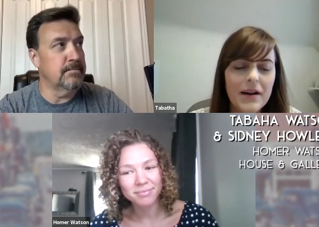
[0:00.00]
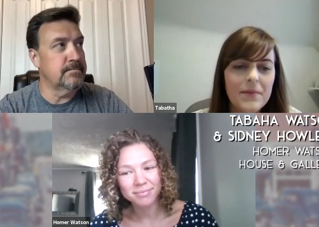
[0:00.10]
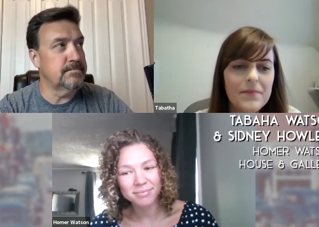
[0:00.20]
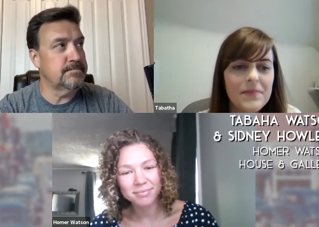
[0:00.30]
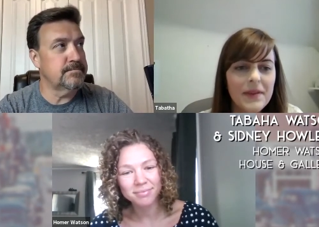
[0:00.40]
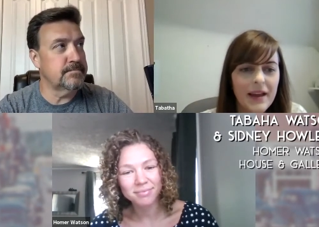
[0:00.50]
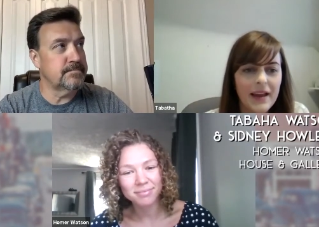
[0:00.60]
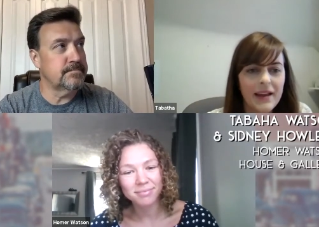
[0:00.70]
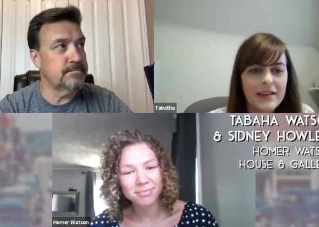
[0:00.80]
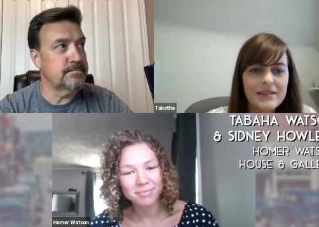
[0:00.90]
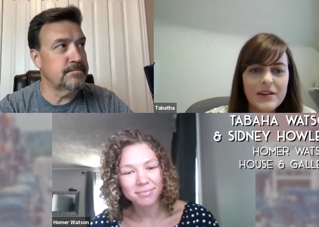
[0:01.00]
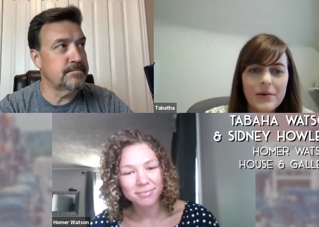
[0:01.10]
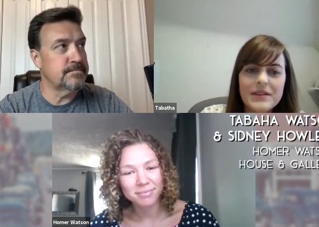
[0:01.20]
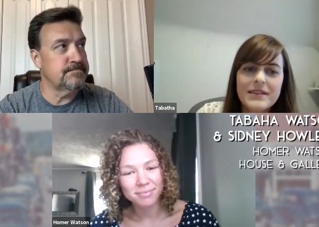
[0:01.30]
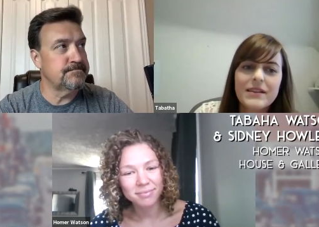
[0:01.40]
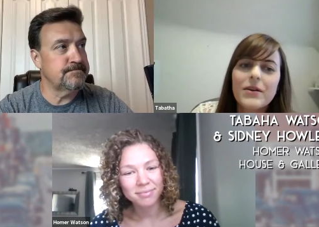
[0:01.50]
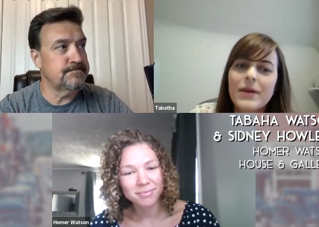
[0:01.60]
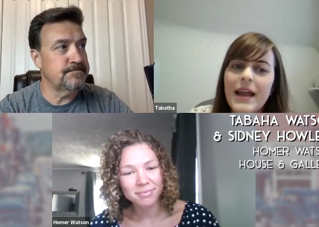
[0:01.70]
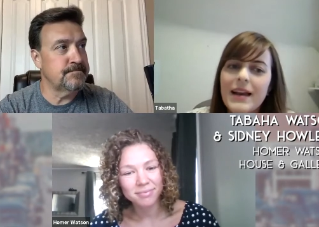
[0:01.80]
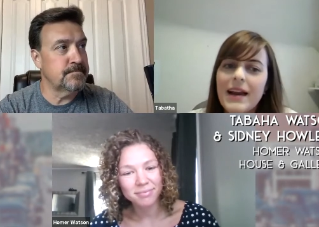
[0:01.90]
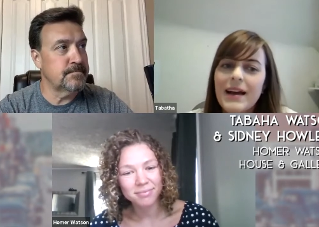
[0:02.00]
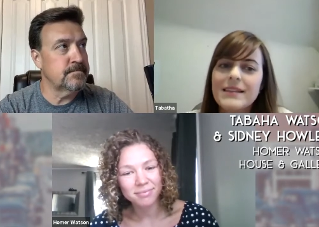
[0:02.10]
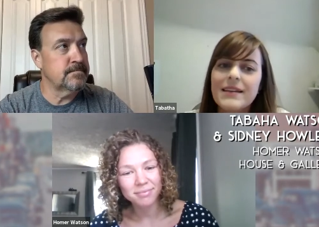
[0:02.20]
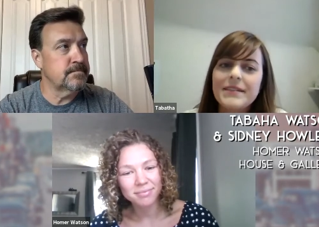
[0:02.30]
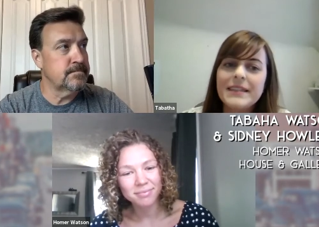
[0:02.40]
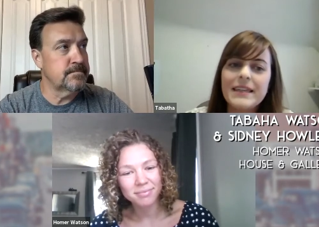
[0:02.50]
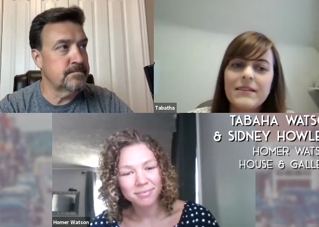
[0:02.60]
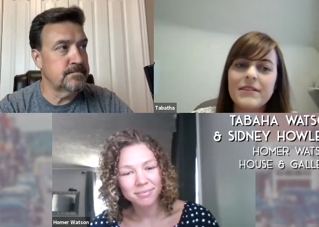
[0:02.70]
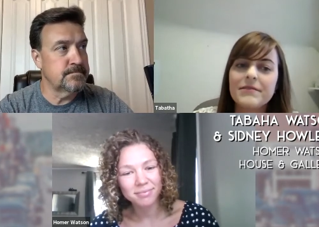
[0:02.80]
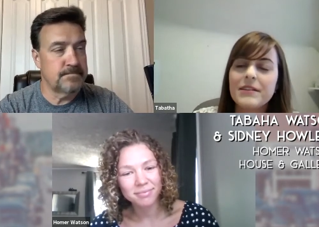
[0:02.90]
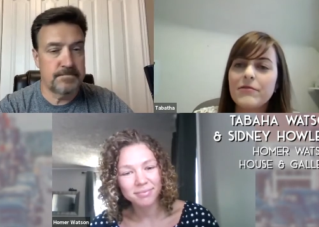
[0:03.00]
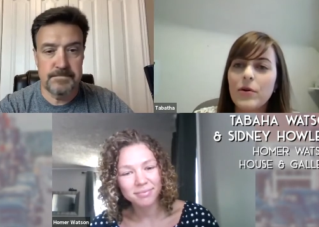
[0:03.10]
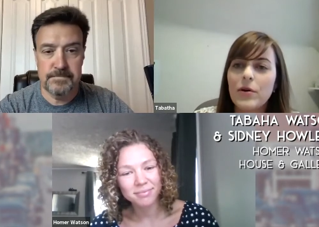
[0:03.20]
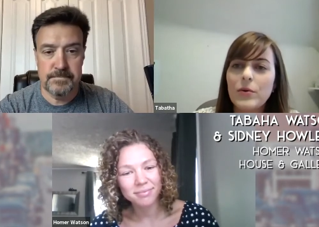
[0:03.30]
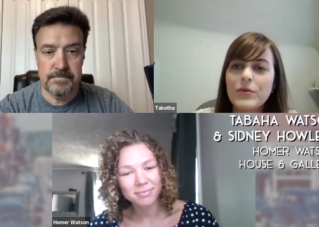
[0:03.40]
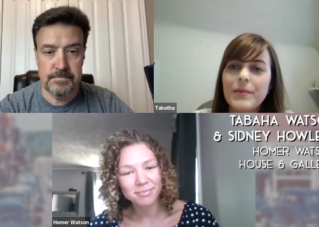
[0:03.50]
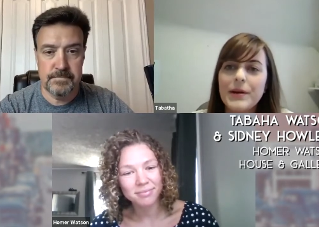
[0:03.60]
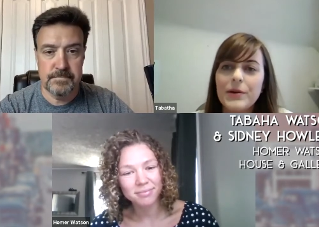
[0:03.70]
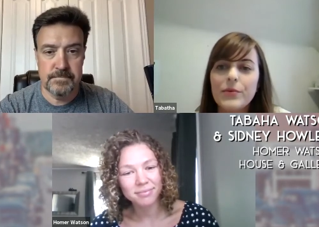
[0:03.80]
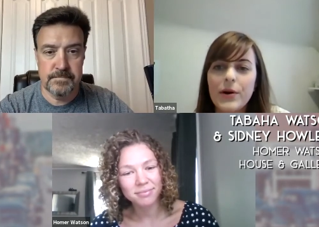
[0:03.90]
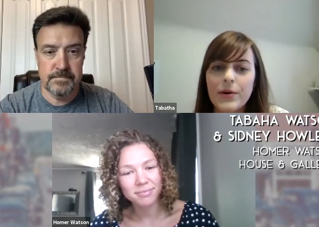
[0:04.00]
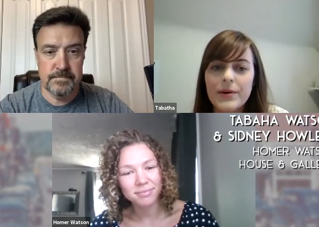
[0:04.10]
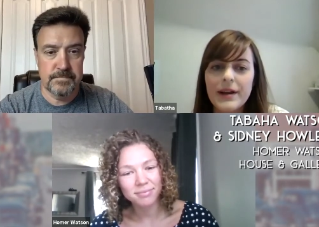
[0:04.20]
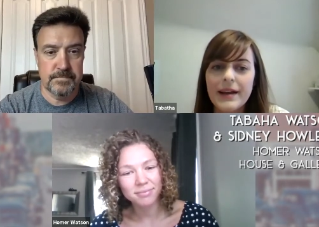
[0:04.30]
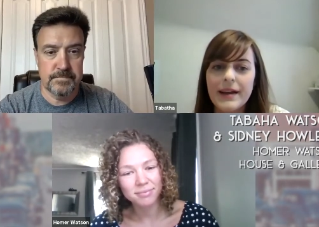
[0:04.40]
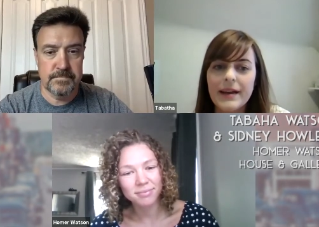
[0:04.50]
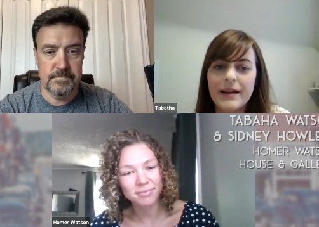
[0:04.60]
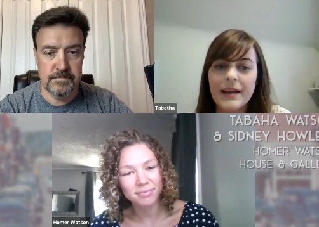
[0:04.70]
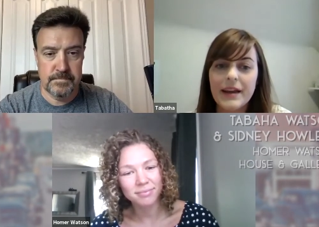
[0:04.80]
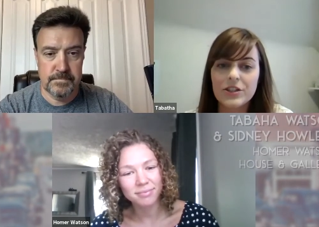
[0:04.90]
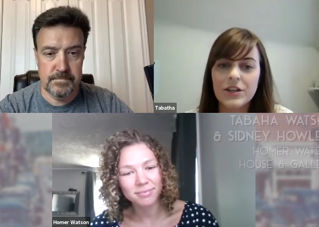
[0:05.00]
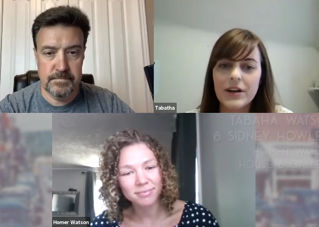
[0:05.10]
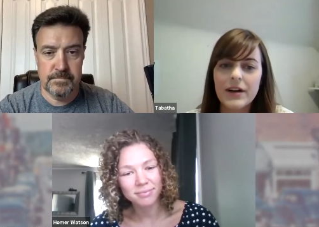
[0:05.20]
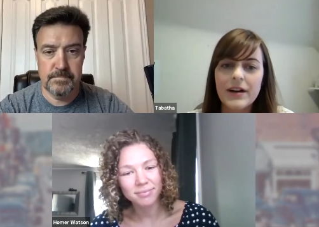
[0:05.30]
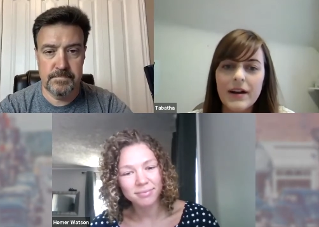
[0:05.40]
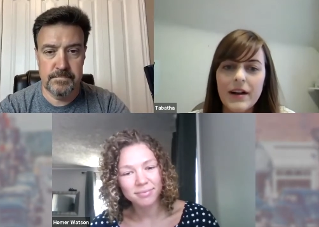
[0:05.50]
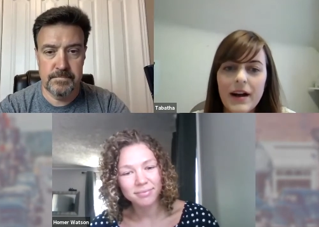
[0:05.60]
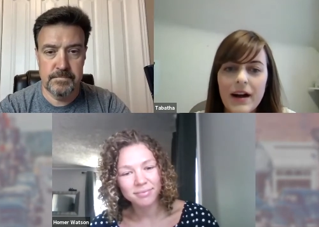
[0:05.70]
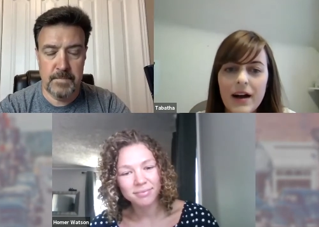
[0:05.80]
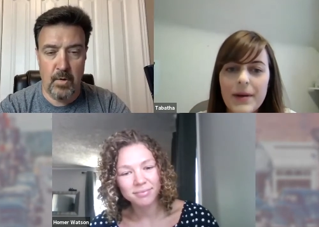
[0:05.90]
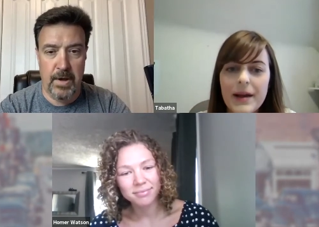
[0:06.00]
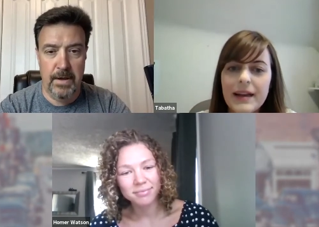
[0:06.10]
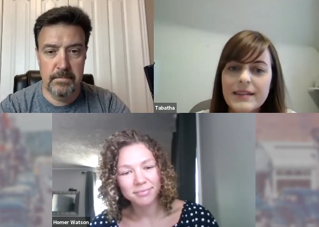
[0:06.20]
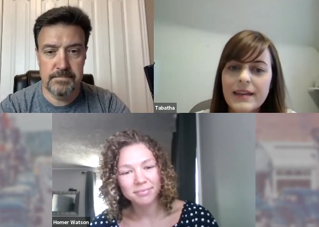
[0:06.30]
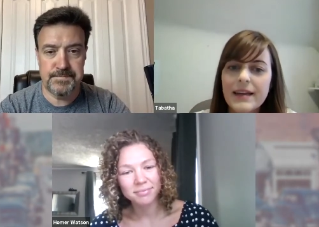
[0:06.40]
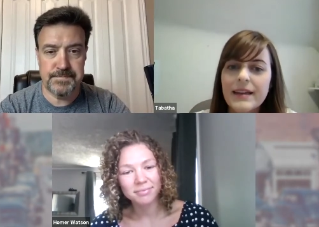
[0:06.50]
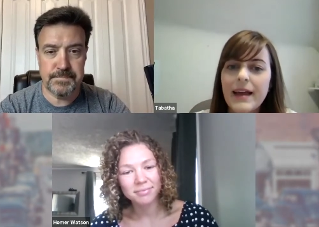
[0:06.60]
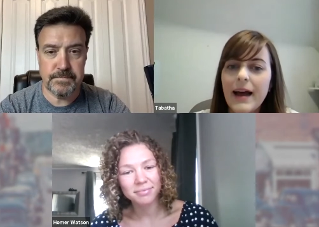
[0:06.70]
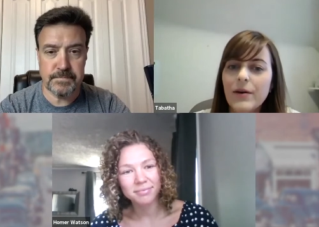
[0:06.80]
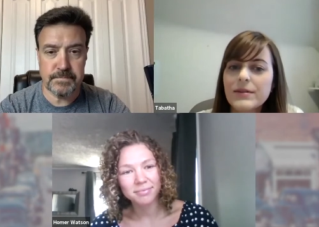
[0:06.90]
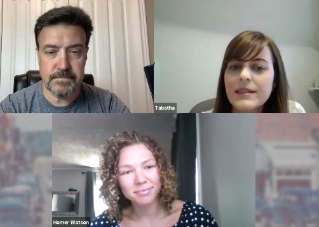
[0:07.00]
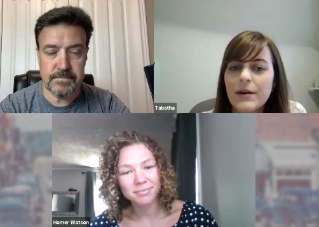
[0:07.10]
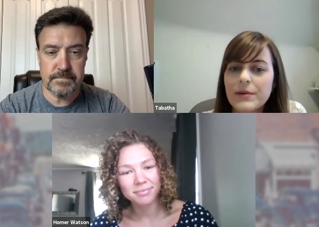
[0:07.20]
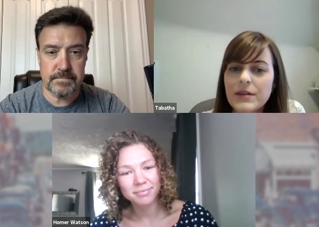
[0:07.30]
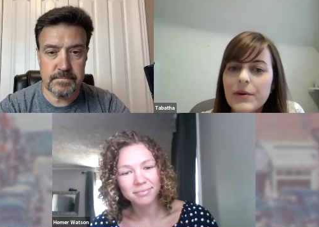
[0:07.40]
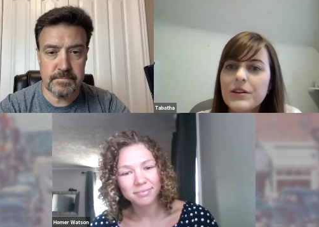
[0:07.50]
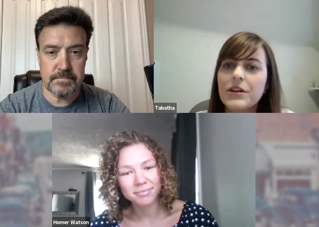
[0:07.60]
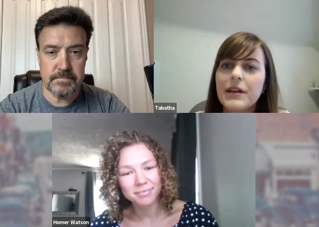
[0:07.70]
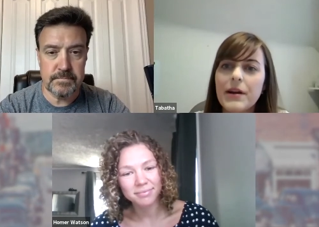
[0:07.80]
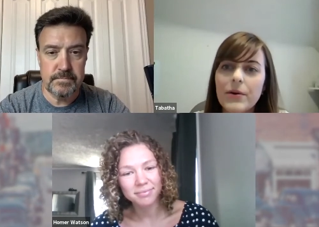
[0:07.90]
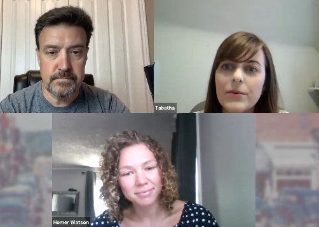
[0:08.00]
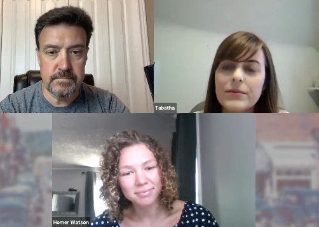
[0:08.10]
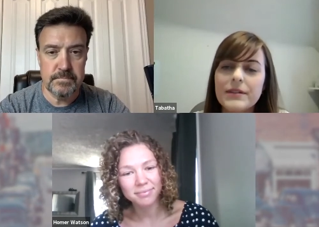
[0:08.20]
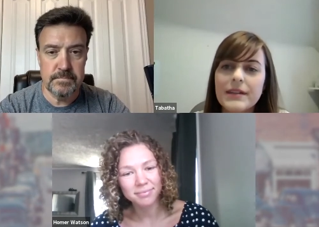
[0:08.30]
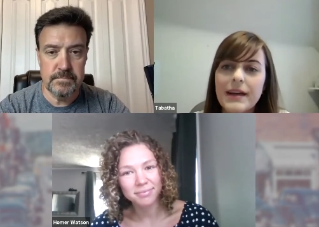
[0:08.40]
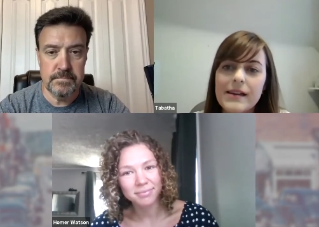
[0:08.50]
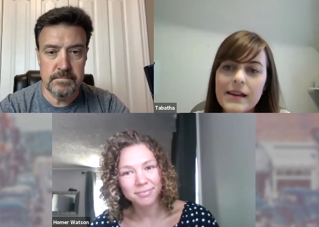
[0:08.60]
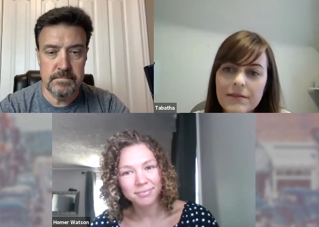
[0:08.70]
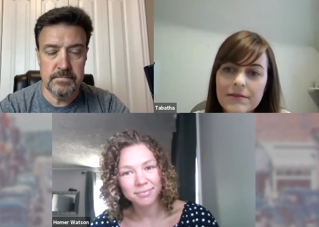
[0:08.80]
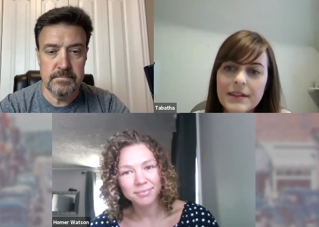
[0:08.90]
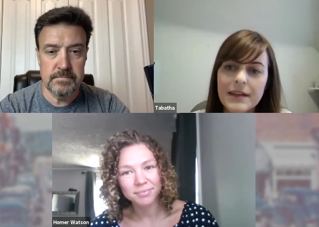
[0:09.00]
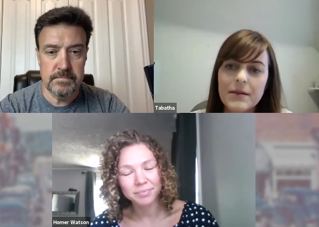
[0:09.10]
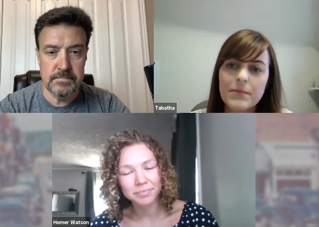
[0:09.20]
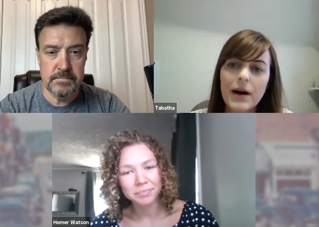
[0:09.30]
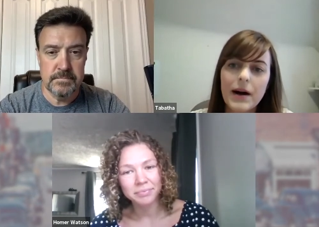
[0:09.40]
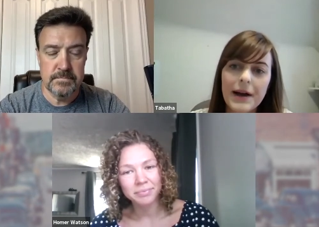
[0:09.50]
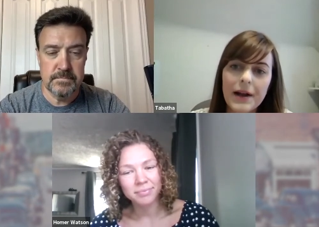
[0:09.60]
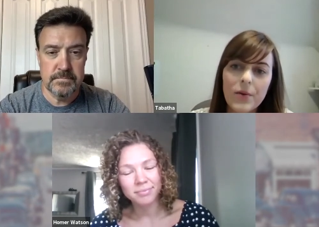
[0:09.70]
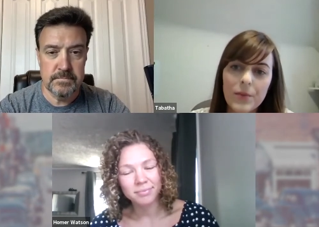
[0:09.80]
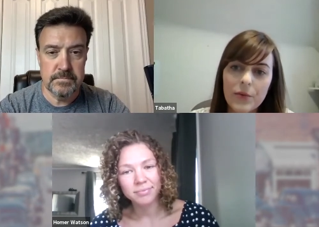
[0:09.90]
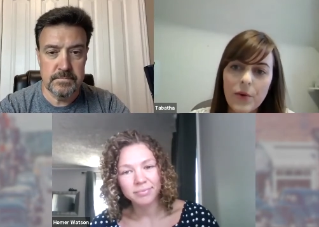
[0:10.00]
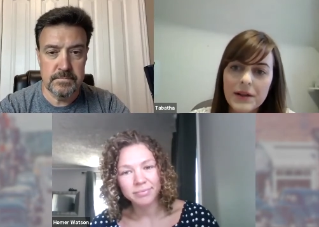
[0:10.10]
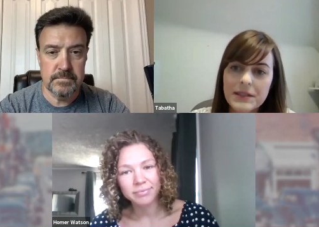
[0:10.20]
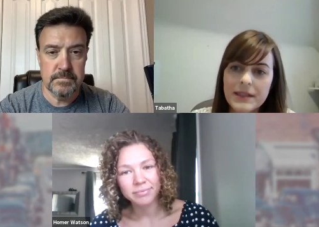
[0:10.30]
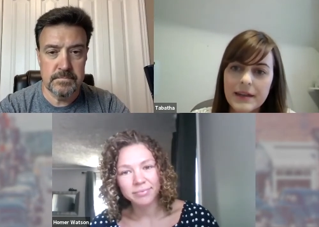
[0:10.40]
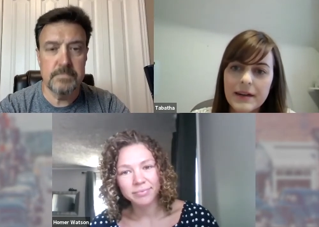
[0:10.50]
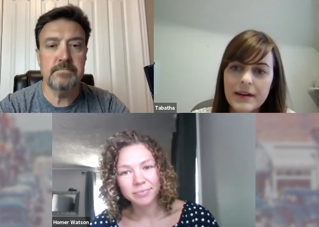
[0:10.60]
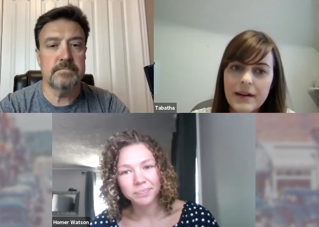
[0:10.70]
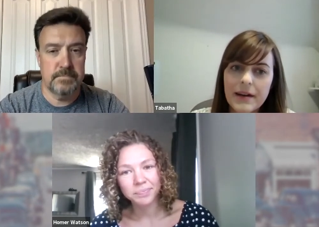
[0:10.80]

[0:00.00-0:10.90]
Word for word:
Speaker 1: Um, so it's located at 1754 Old Mill Road in Kitchener, um, and it's in the house that was originally owned and lived in by Homer Watson.